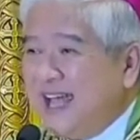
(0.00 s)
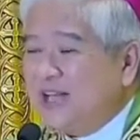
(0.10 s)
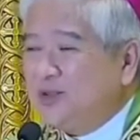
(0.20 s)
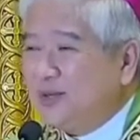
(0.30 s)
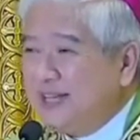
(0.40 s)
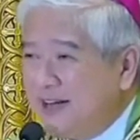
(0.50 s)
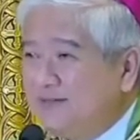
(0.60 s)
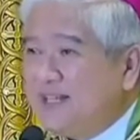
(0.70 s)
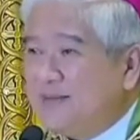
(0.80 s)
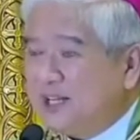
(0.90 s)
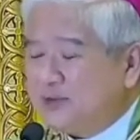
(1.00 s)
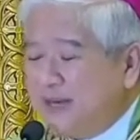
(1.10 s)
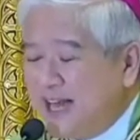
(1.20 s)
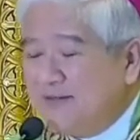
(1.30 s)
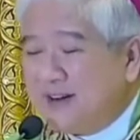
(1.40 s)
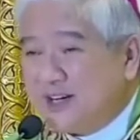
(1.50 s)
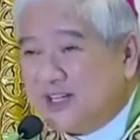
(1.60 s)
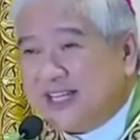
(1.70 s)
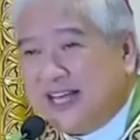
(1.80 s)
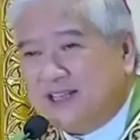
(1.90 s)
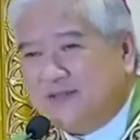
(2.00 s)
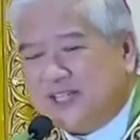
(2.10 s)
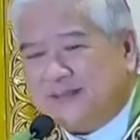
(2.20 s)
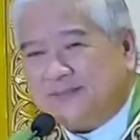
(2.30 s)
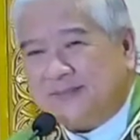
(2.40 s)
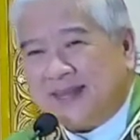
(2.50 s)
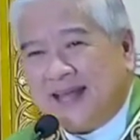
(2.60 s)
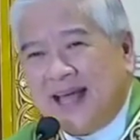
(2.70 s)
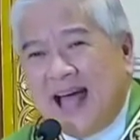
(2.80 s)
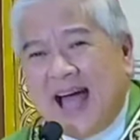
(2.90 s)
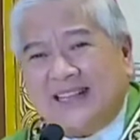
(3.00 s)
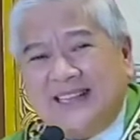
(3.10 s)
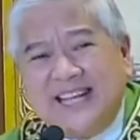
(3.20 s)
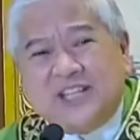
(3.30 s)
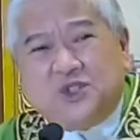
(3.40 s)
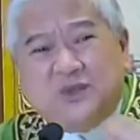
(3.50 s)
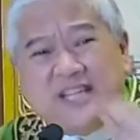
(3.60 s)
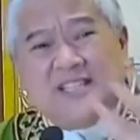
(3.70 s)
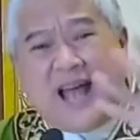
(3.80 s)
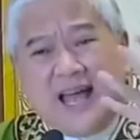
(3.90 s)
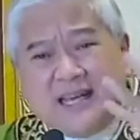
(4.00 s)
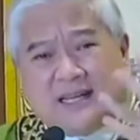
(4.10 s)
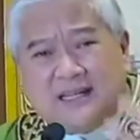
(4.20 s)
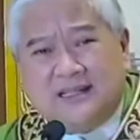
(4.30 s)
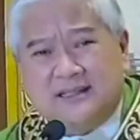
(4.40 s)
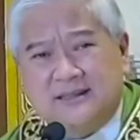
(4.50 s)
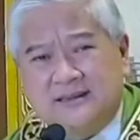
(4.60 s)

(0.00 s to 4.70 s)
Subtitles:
and to love them as we love ourselves, at least to desire,